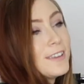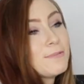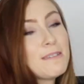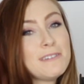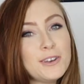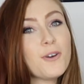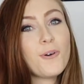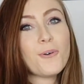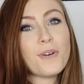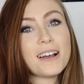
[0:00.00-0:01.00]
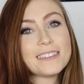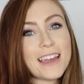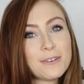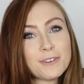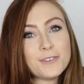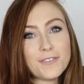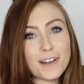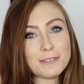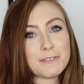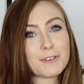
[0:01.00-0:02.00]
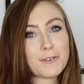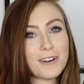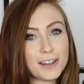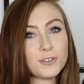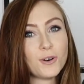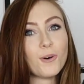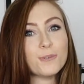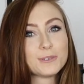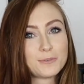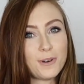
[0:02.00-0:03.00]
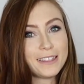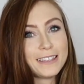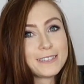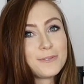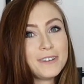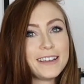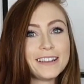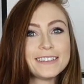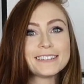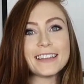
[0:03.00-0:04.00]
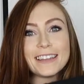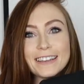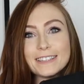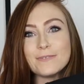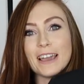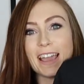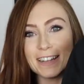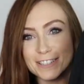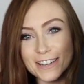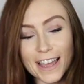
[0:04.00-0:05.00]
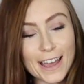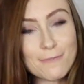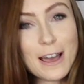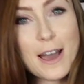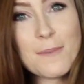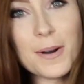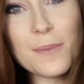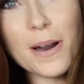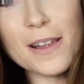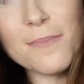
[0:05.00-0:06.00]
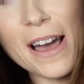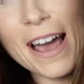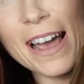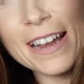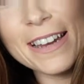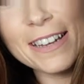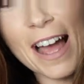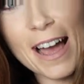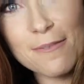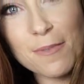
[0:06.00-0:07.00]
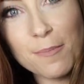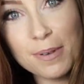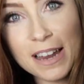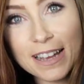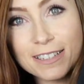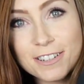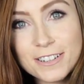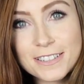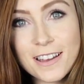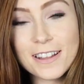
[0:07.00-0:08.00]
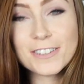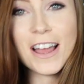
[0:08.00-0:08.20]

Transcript: you probably know, if anyone who follows me for a while knows what this one is. It is my H&M by Balmain blazer style